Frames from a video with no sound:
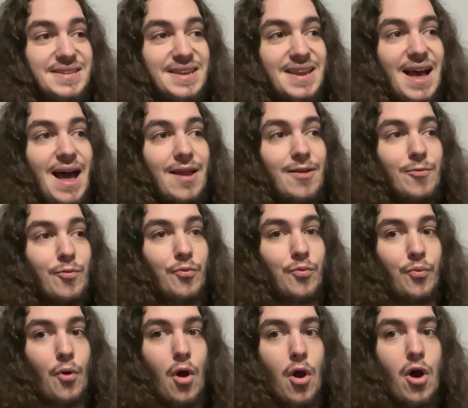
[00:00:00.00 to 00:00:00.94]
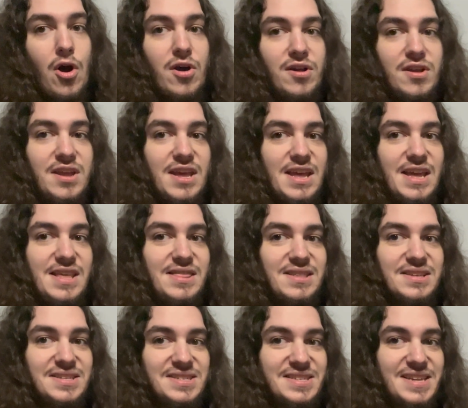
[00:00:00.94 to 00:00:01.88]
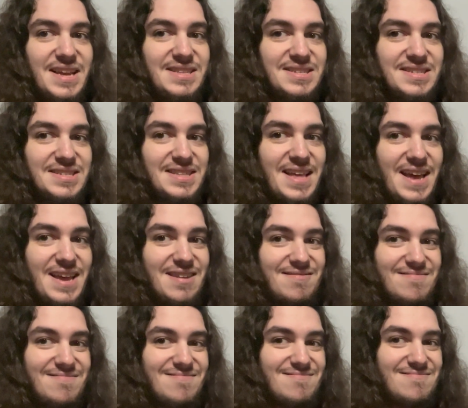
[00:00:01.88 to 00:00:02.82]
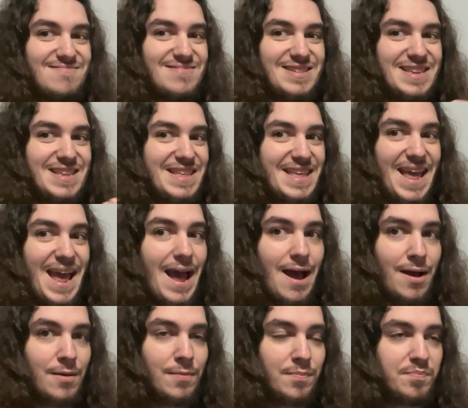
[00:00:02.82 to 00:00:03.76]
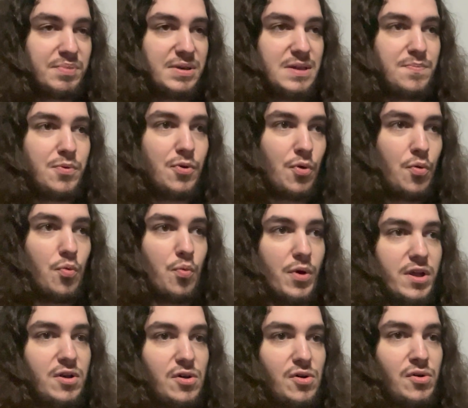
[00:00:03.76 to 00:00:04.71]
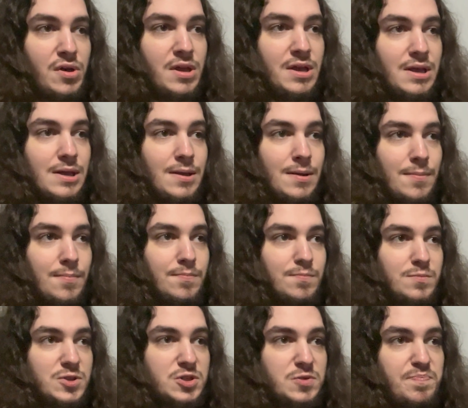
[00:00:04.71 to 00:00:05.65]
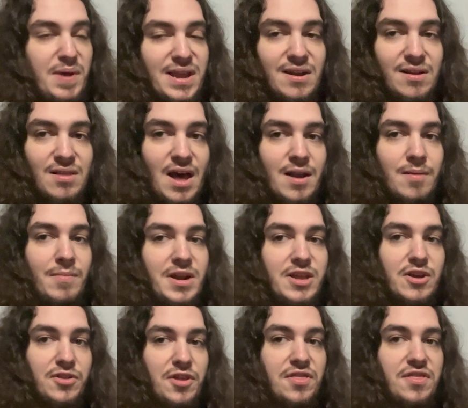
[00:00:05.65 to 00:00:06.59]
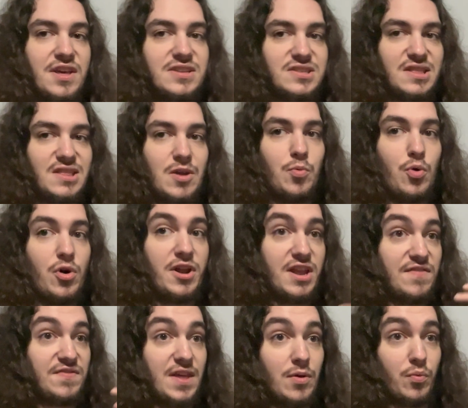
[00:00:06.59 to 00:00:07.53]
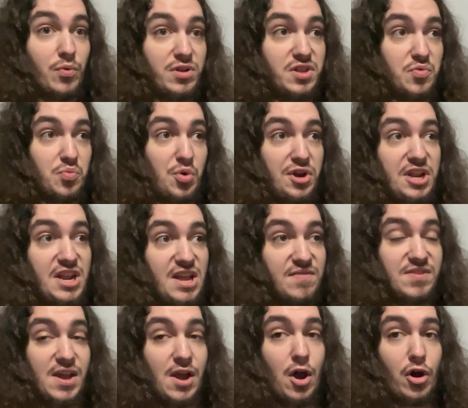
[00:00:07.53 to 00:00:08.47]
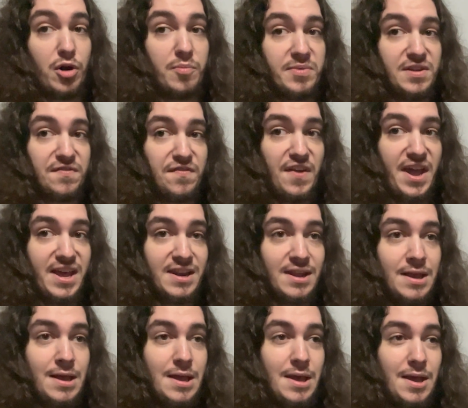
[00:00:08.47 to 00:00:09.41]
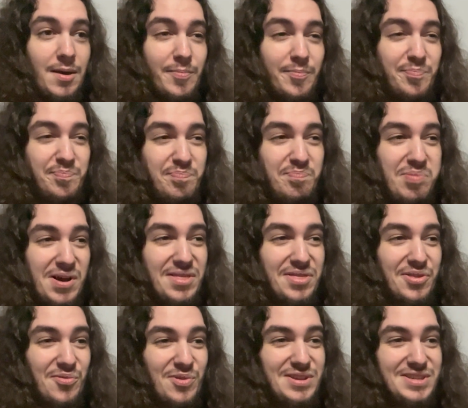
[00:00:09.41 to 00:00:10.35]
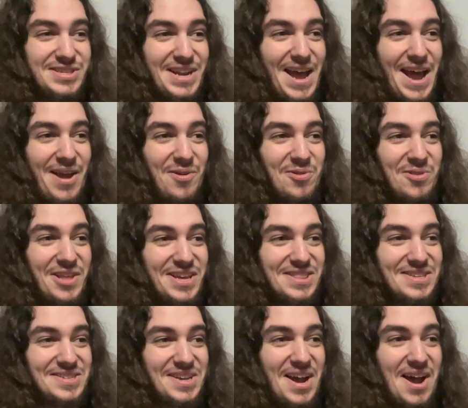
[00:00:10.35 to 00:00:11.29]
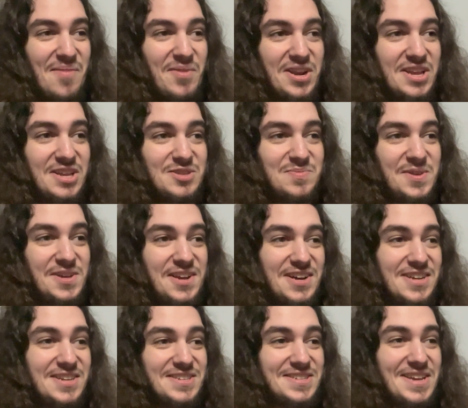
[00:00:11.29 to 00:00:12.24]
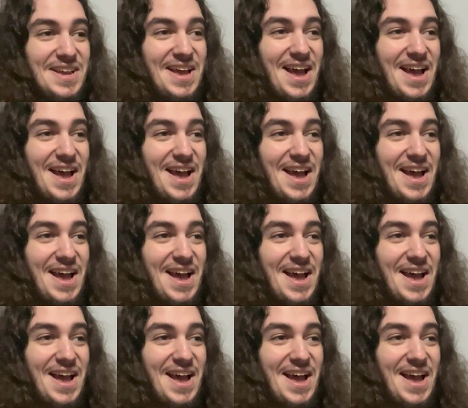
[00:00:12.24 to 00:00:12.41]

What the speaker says: not wrong in the sense that, yeah, people will spend a lot of money on the things that they want if they really want it, if they are a big fan. But the reason I don't like this comment is because